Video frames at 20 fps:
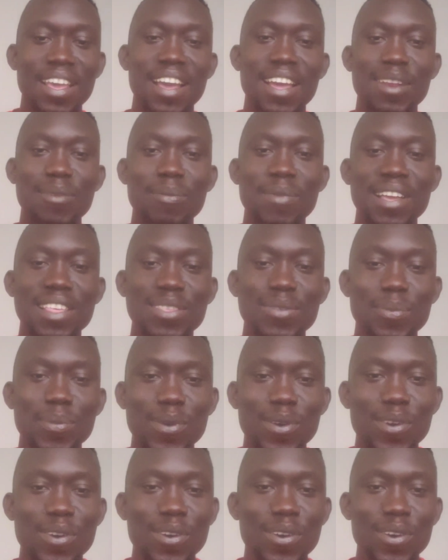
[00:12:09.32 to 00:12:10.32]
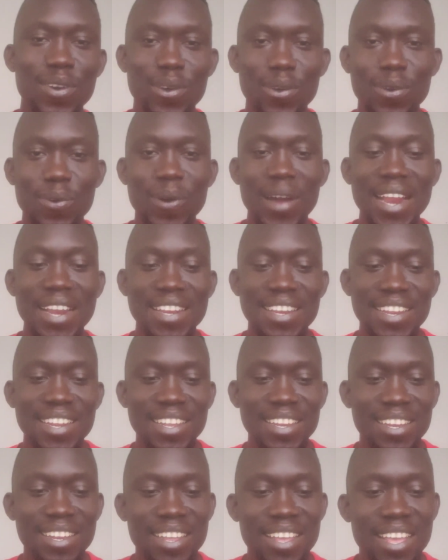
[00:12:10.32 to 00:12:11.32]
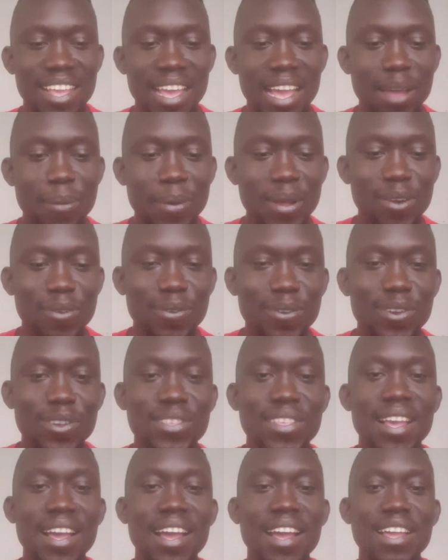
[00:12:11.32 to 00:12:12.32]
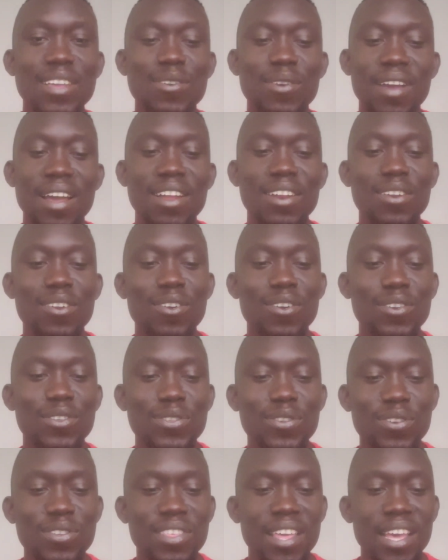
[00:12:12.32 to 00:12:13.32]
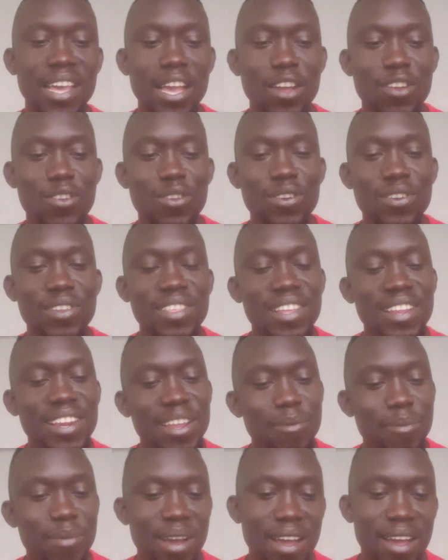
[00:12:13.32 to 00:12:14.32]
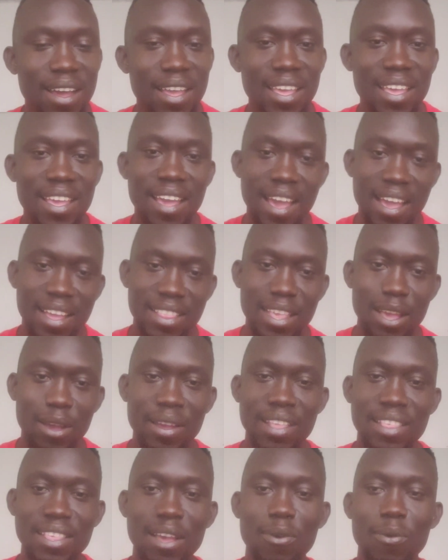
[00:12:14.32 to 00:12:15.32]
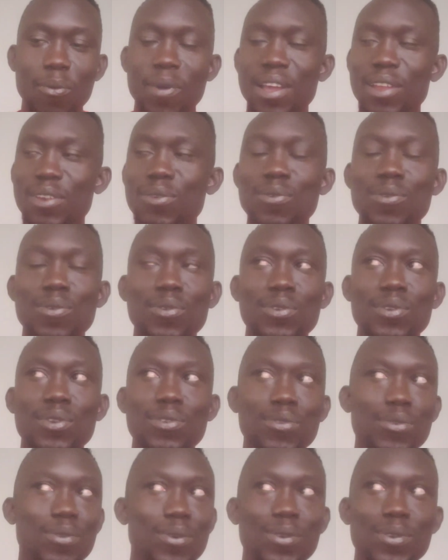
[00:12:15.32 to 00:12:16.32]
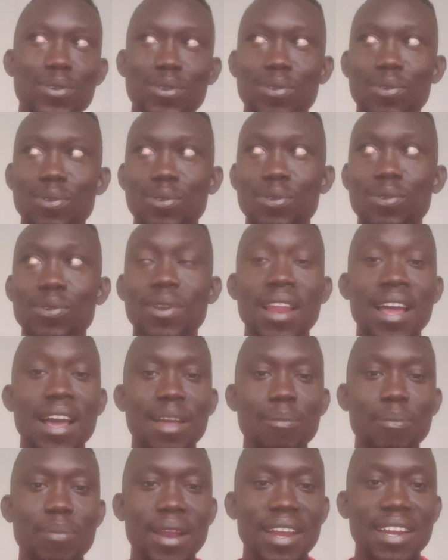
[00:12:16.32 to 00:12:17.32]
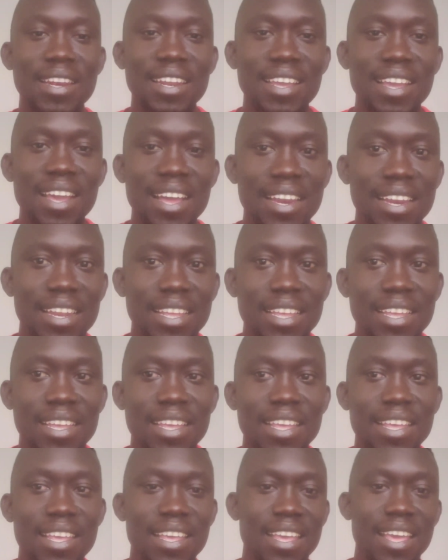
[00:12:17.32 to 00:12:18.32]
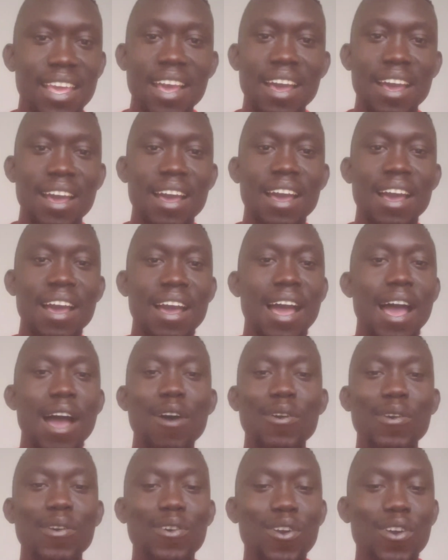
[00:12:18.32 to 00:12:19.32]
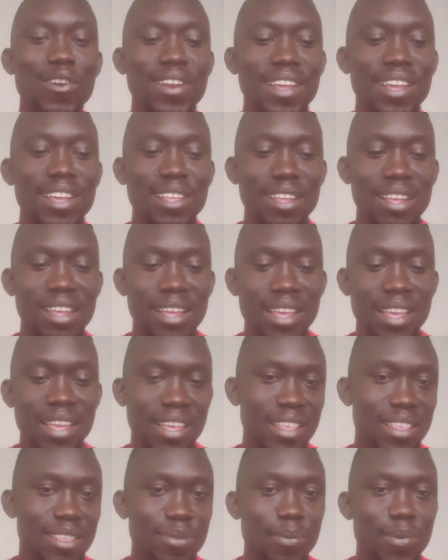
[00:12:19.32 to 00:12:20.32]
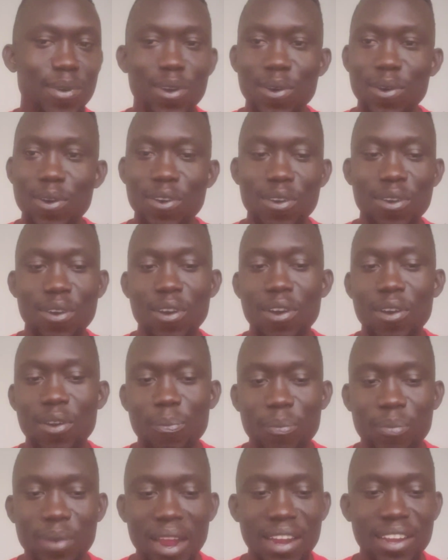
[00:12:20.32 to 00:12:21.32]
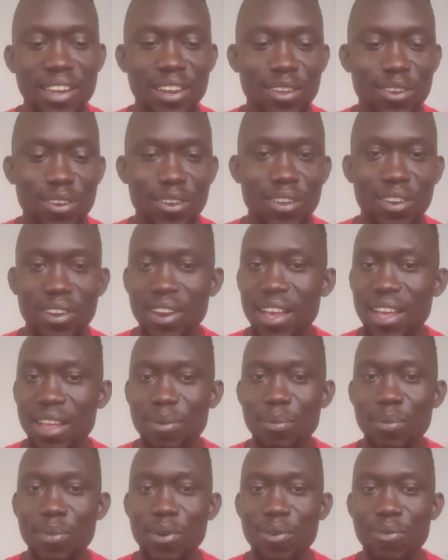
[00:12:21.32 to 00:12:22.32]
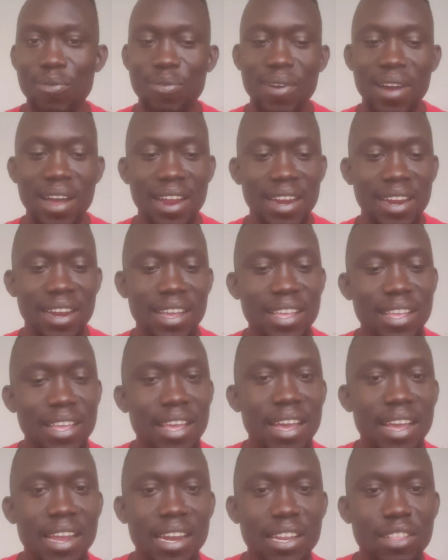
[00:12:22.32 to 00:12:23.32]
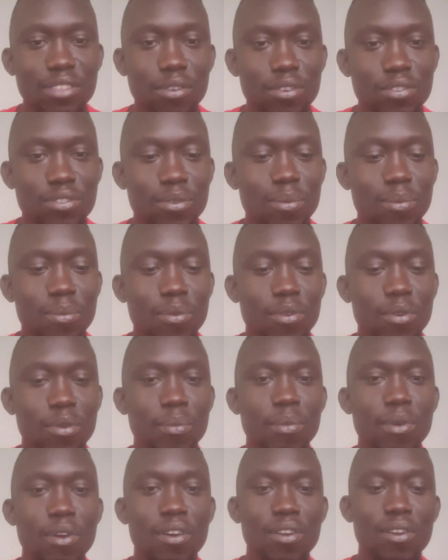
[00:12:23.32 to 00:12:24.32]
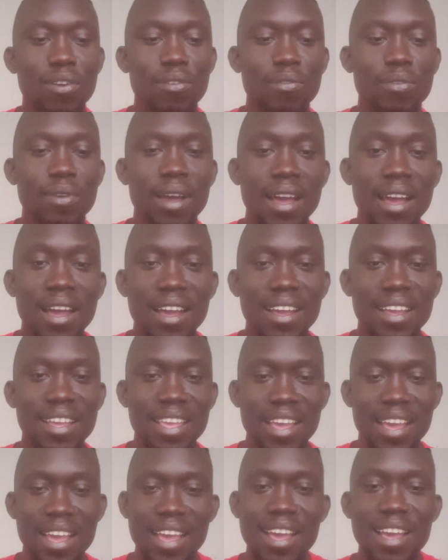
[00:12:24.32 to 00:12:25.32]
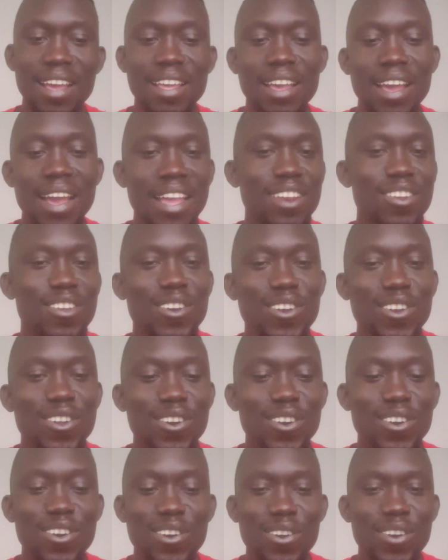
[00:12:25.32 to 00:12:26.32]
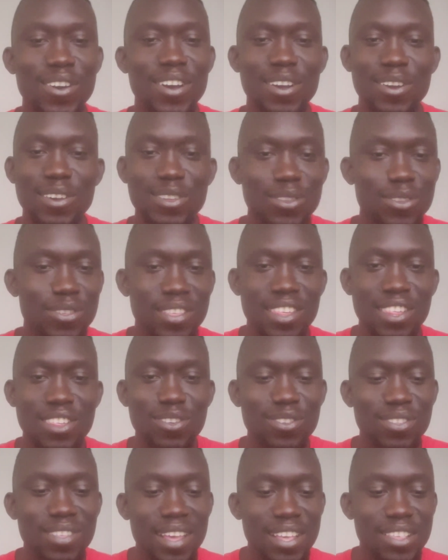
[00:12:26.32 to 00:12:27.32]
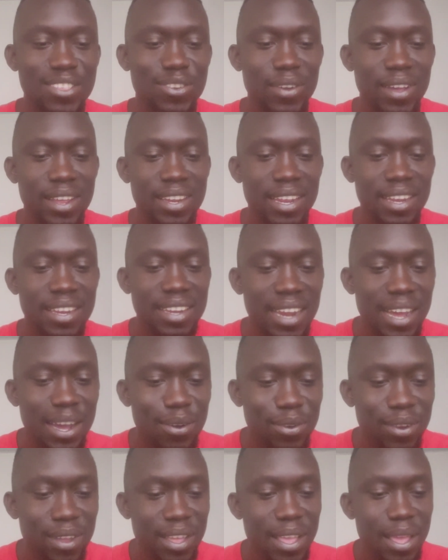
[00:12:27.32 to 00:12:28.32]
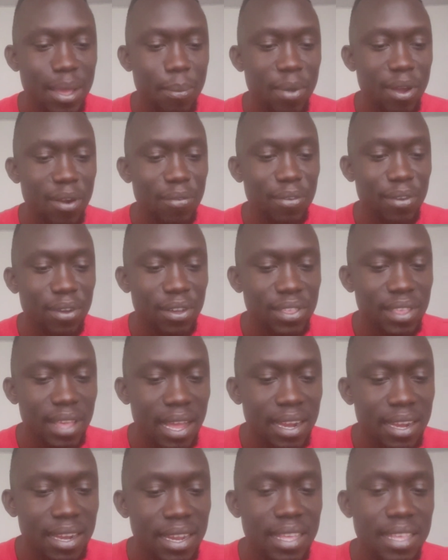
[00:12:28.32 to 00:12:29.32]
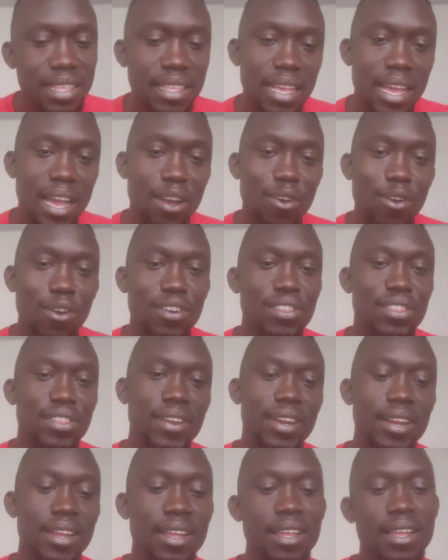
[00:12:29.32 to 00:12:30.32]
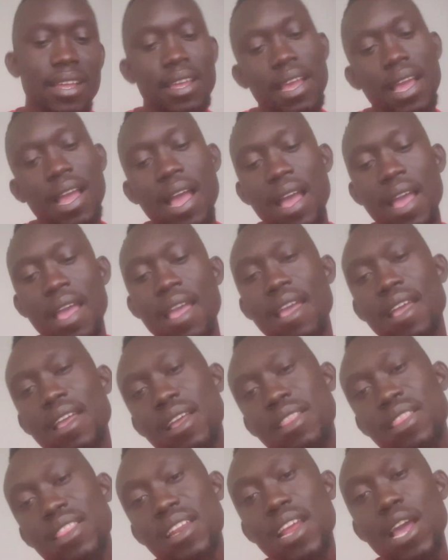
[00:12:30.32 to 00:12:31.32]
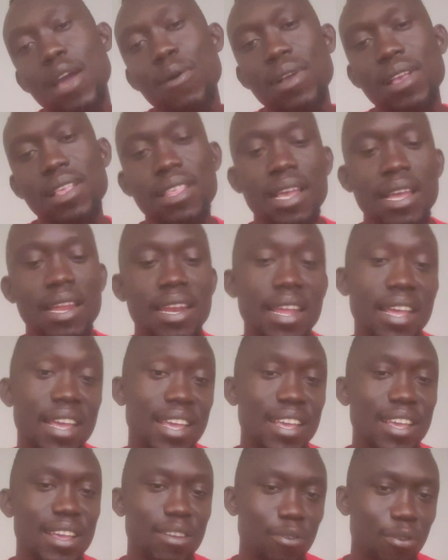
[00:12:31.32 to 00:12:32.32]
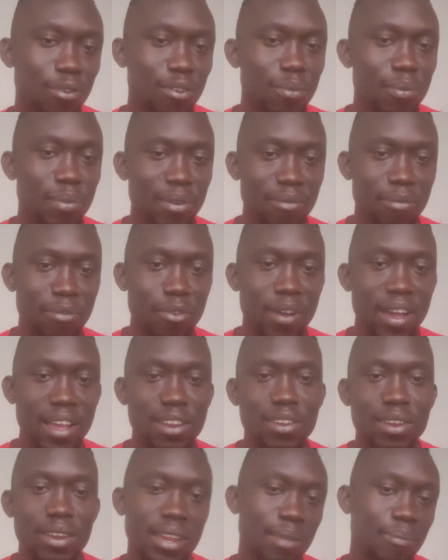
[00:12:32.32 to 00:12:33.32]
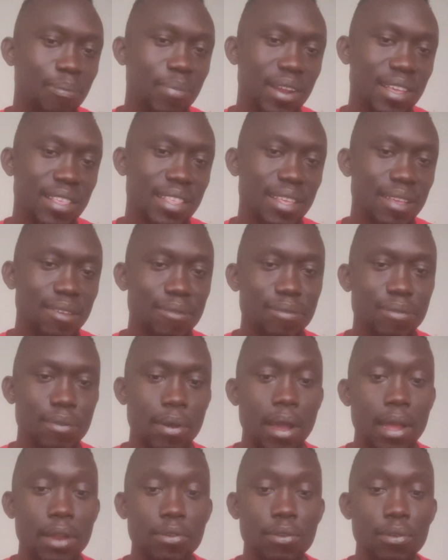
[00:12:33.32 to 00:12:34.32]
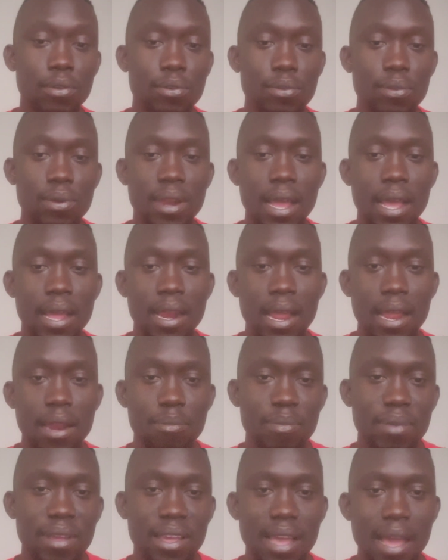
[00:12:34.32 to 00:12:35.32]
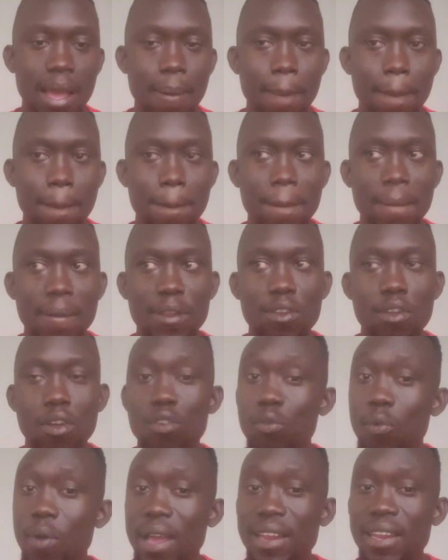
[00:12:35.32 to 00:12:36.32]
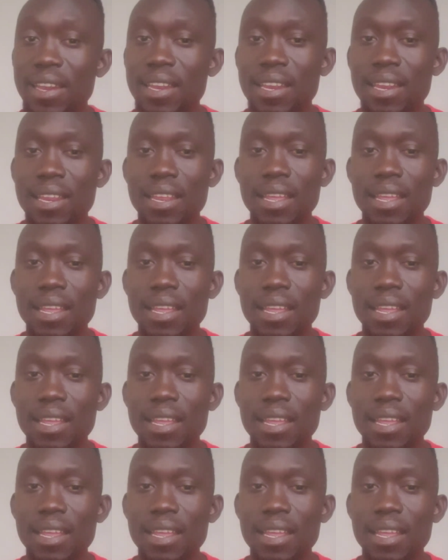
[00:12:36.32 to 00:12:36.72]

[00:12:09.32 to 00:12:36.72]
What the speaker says: and much more wanting. But of course, you can also check out on Scrimba. It's a quite good tool to learn practically how coding is more practical and more fun, and it's also more of I don't know, you should just write it out. But of course, at least a code 3 hours a day will be quite impressive to you to learn and become not quite